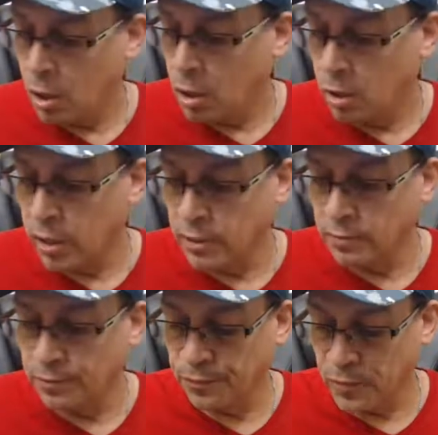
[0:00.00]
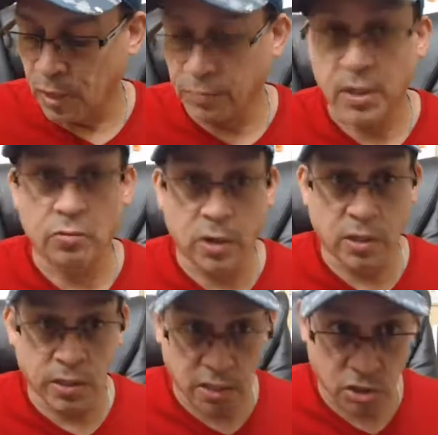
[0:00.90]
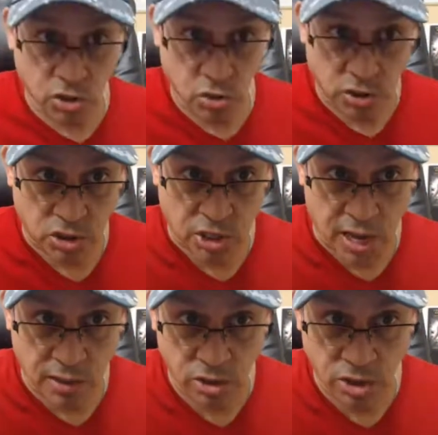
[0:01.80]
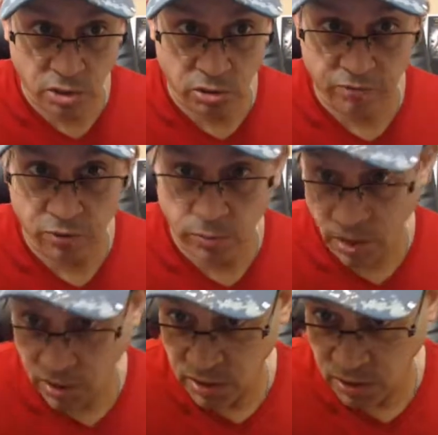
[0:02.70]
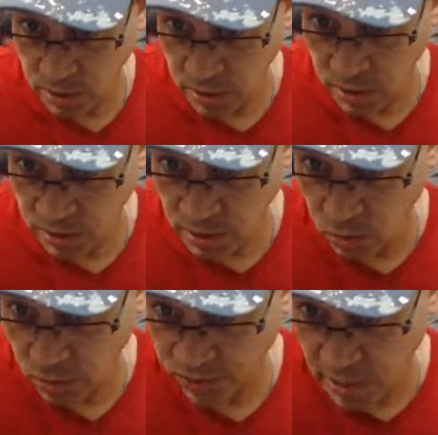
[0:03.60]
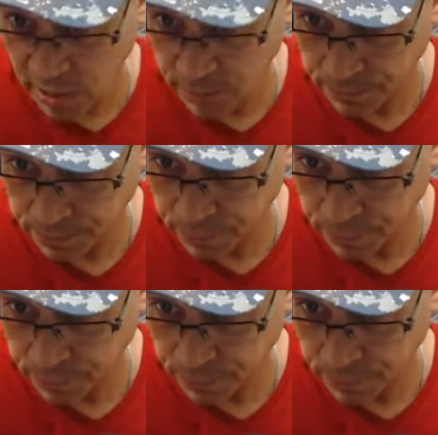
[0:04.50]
All right. I'm getting ready to issue the challenge here in a few minutes. I see we've got